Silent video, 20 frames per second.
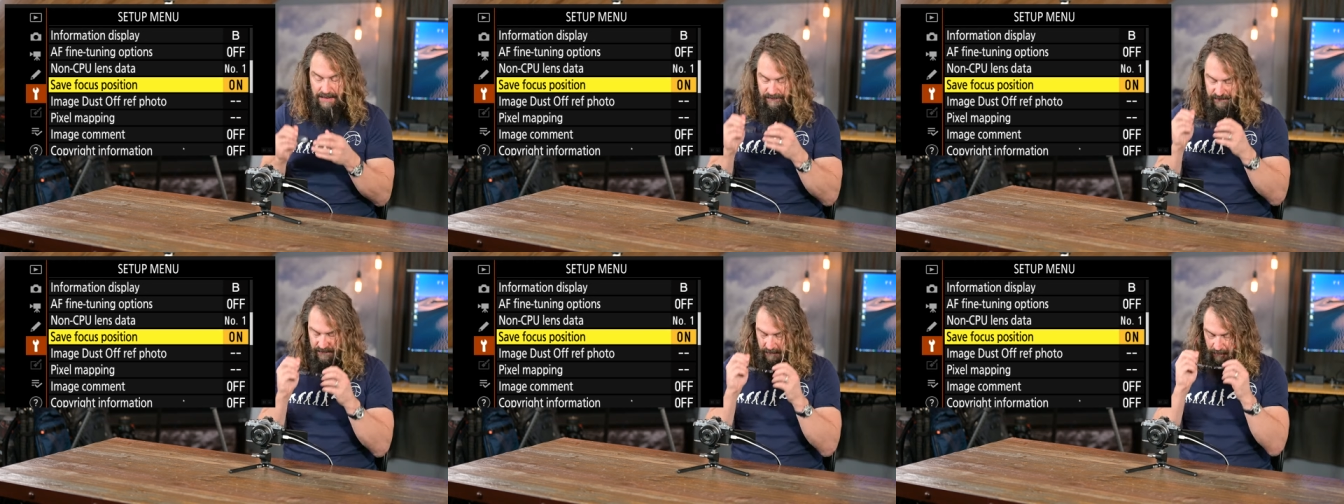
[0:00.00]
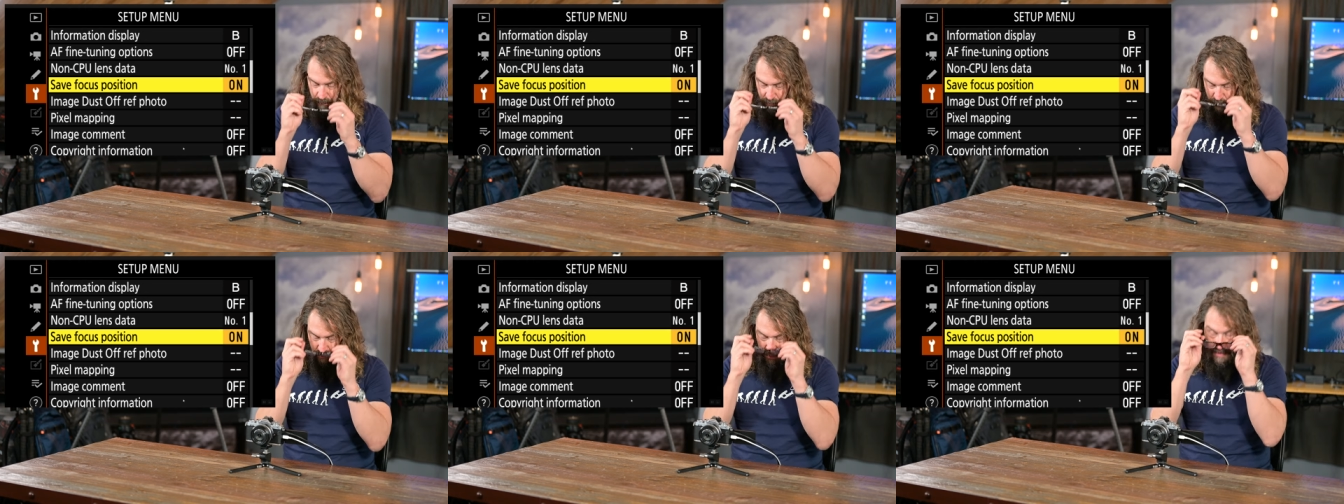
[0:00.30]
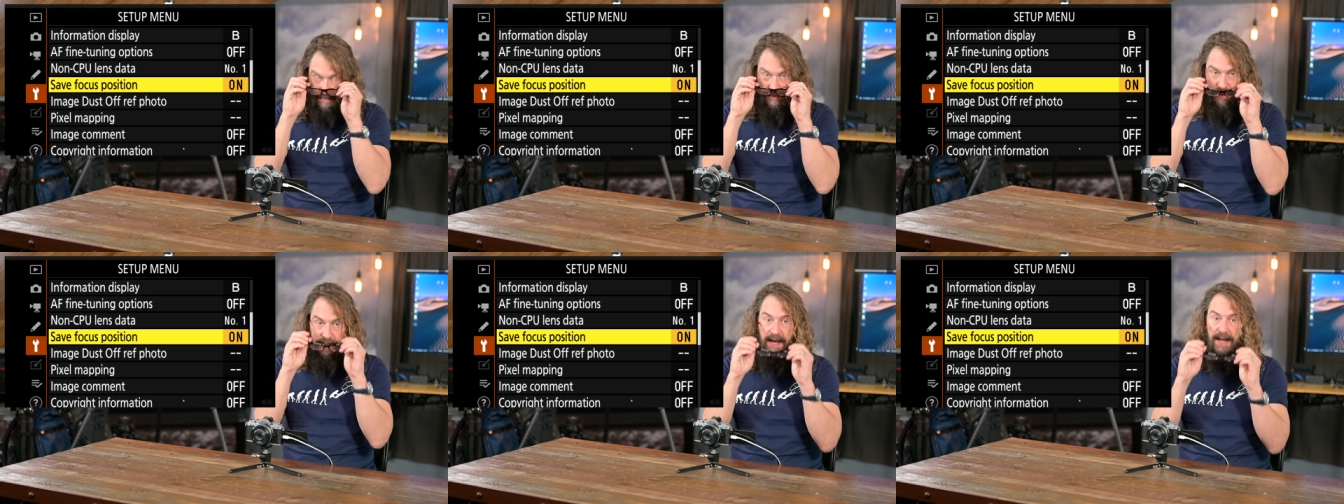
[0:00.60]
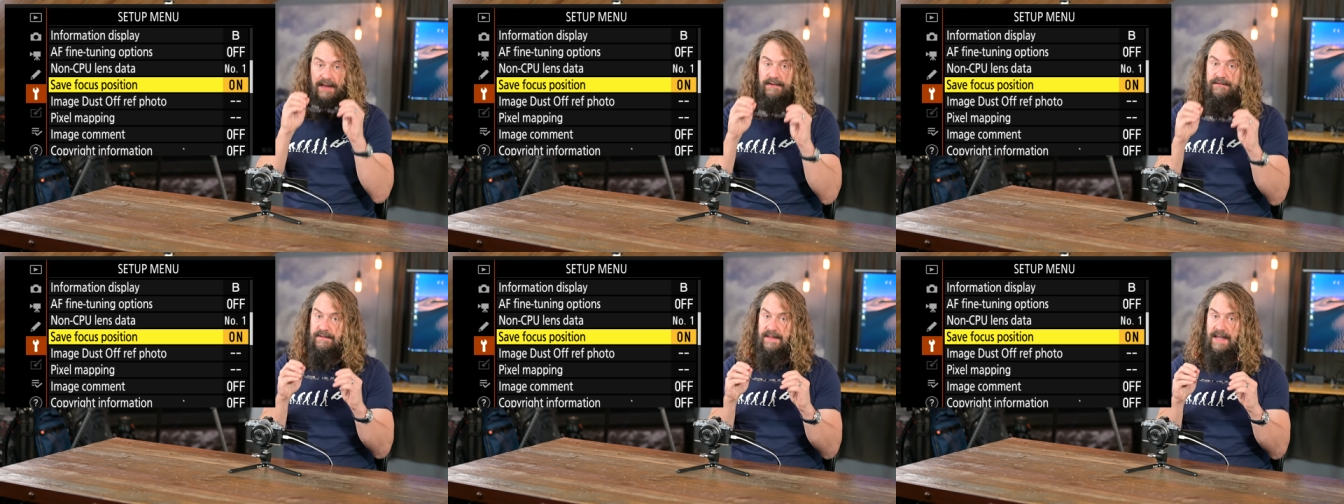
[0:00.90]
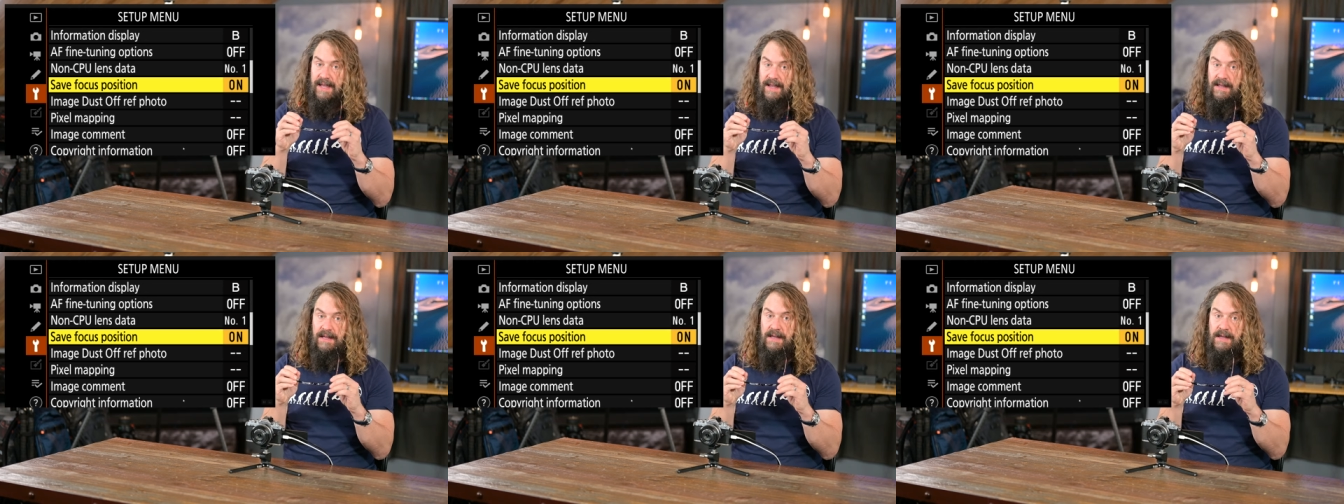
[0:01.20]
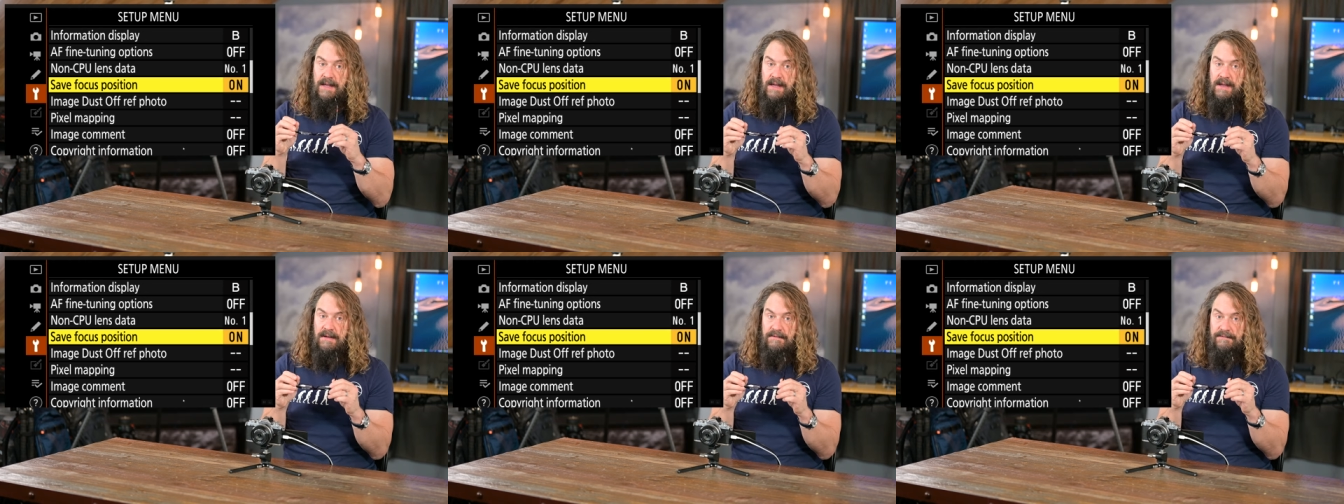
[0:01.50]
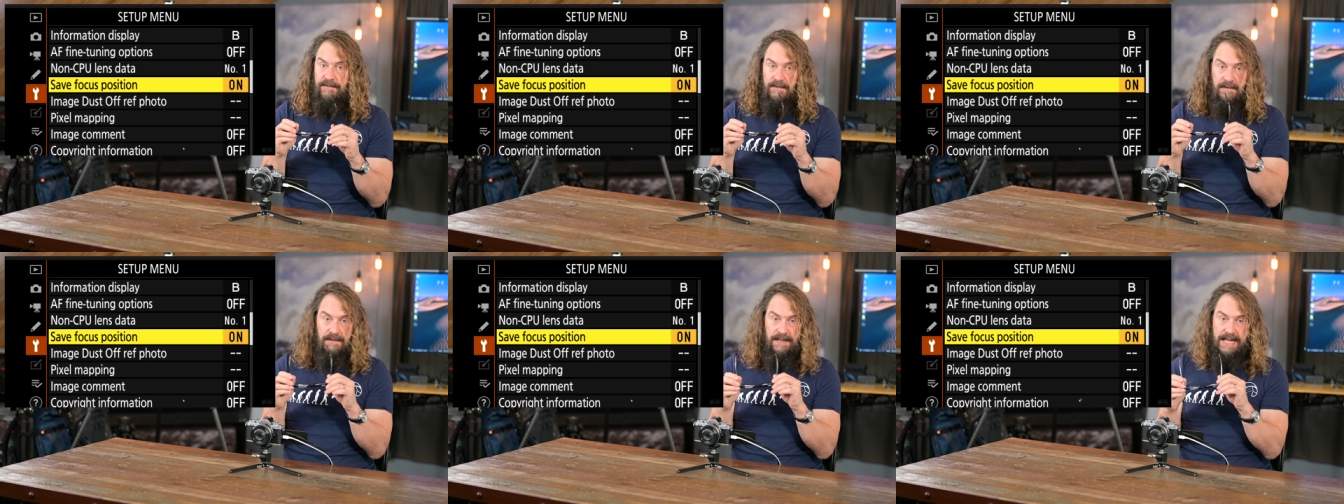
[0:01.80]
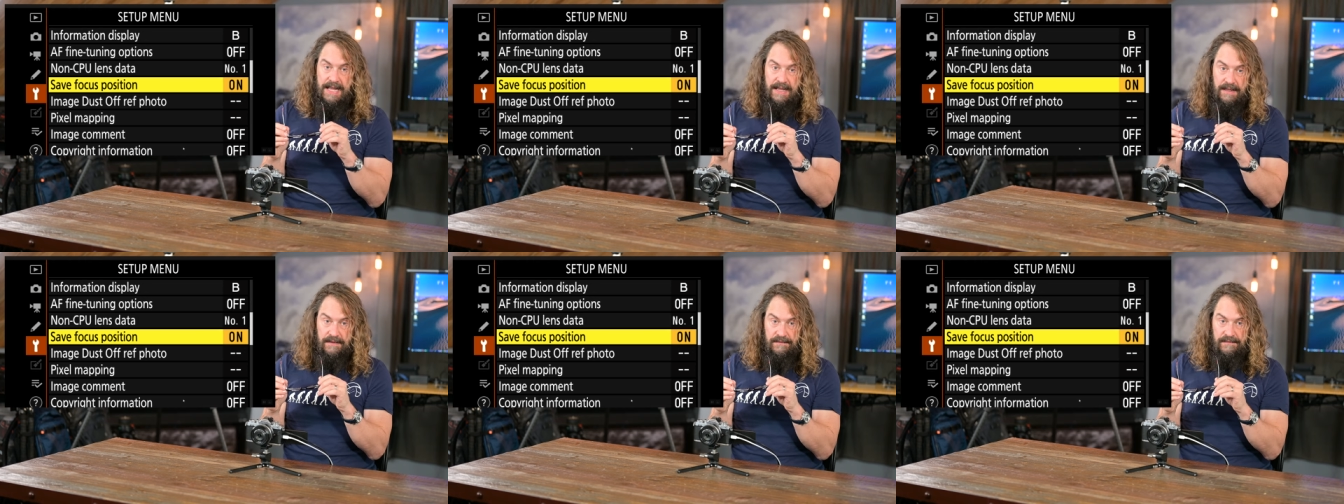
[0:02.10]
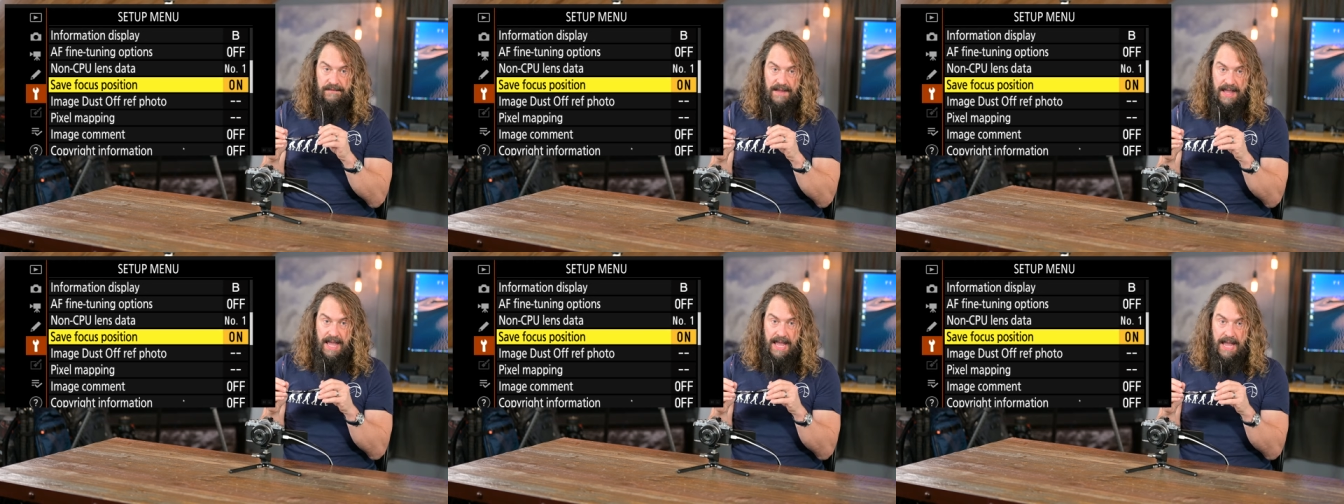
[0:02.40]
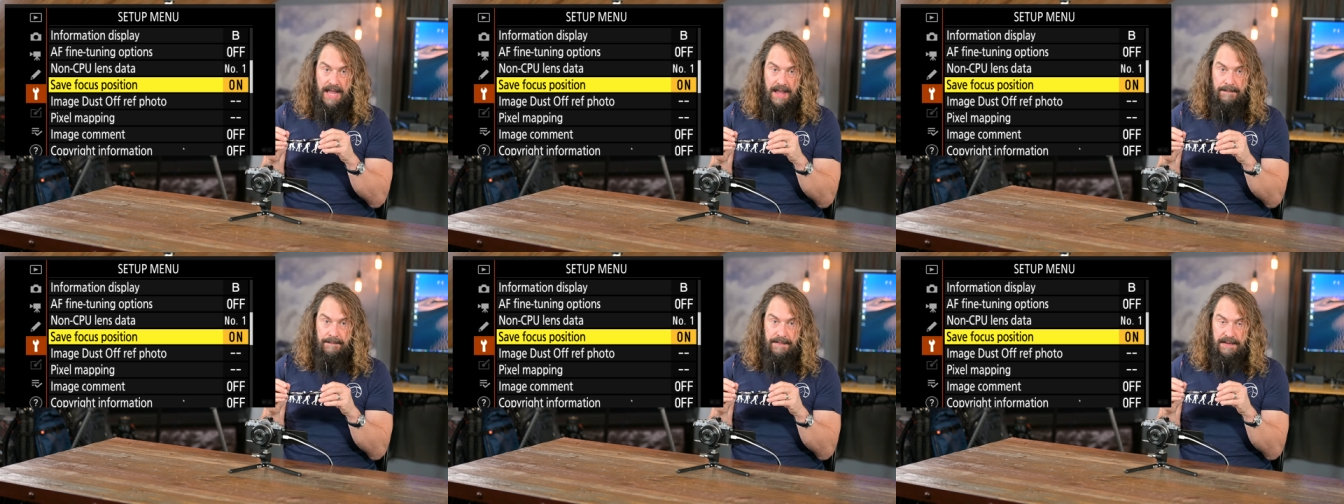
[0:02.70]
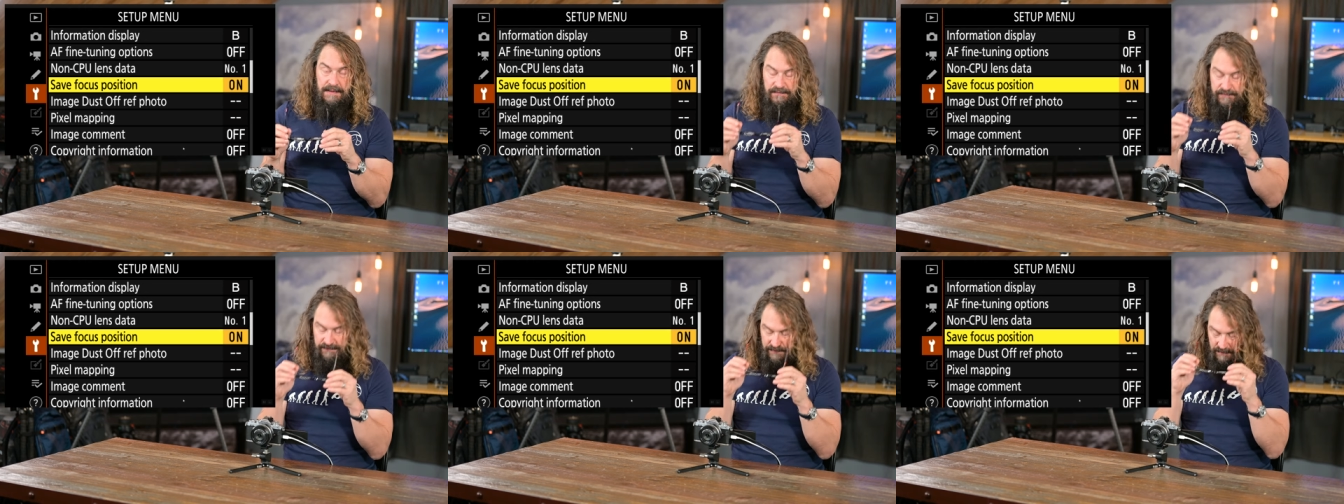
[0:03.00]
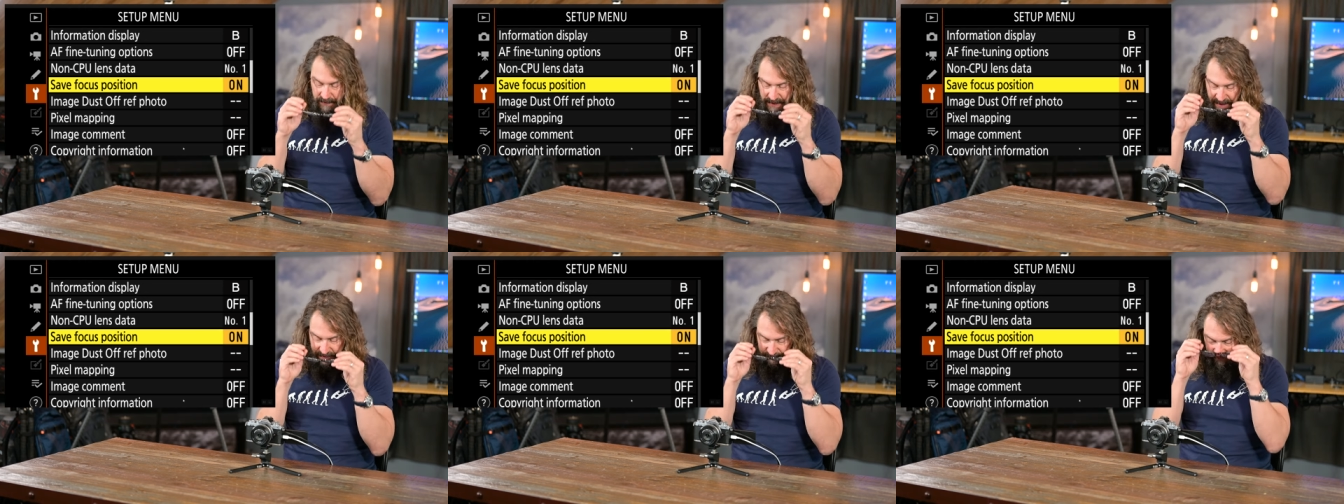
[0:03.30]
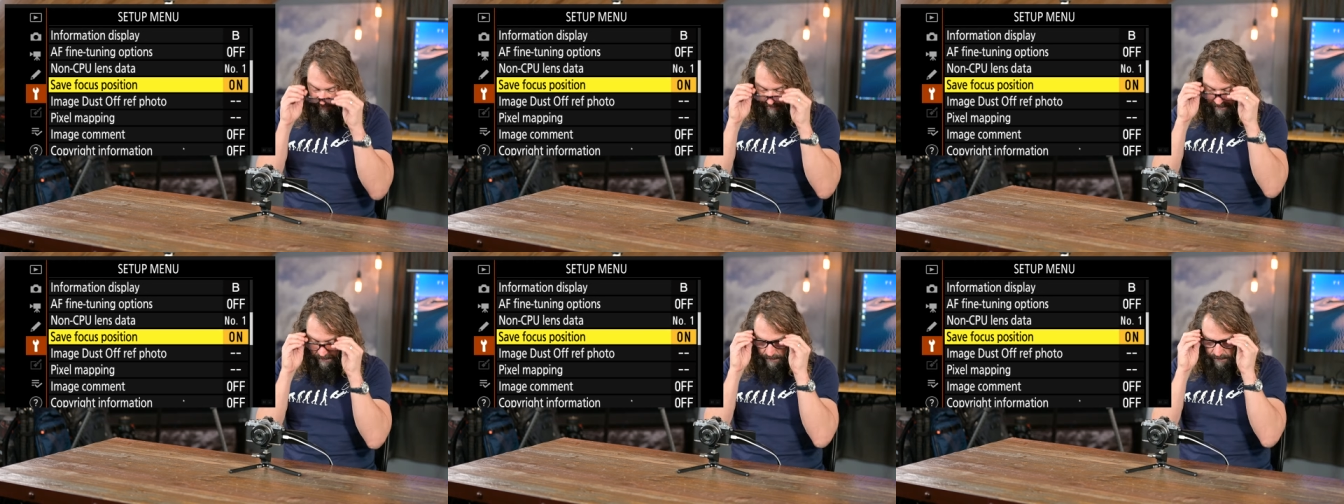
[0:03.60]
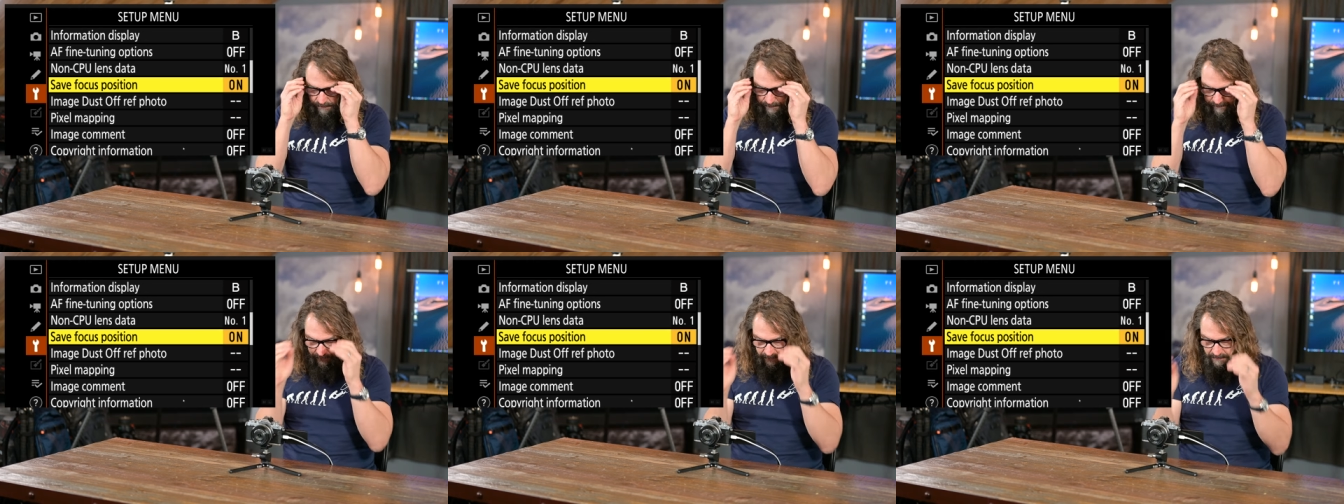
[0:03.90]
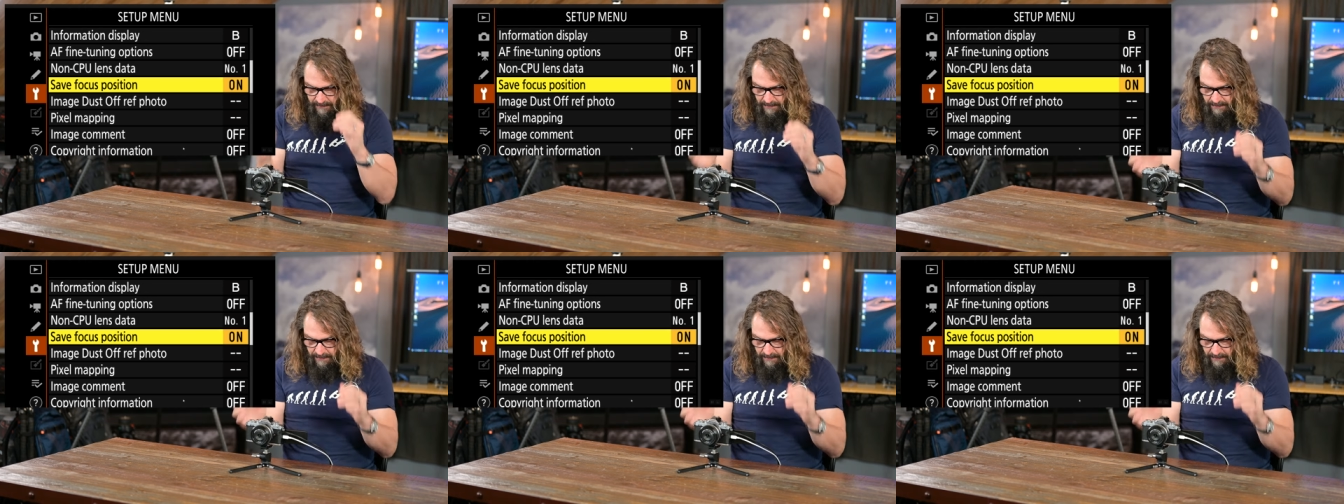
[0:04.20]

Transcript: It's a really nice thing for landscape and still life shooters.